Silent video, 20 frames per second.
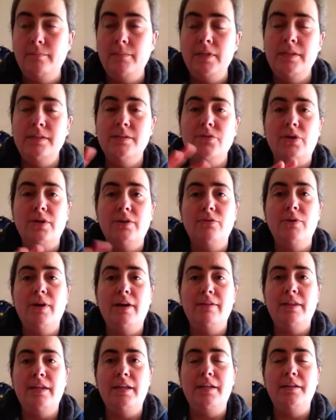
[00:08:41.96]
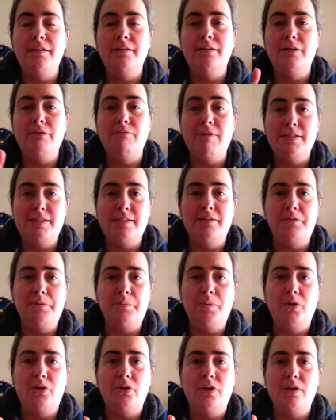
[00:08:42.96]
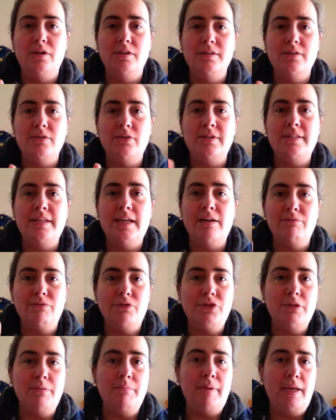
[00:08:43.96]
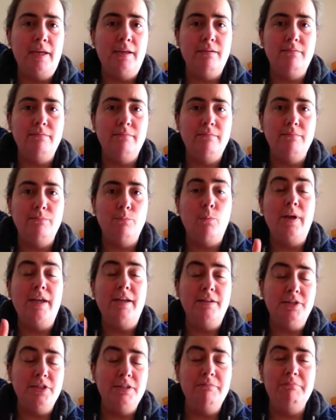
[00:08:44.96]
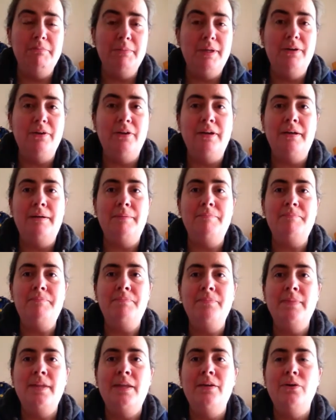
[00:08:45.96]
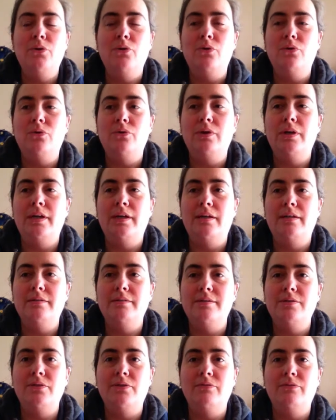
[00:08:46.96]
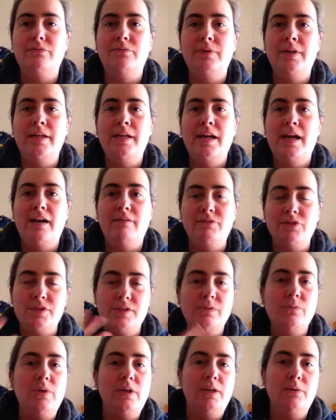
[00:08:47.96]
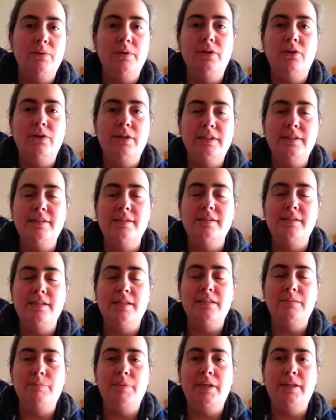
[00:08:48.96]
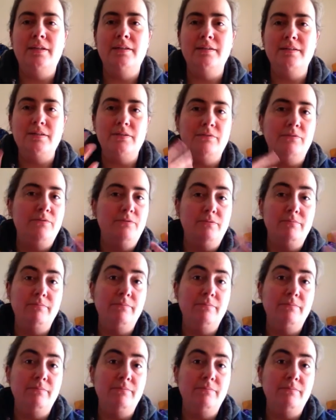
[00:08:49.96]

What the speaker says: sorry, throughout the rest of the podcast I sound a bit weird or sort of have to swallow a lot. It's because of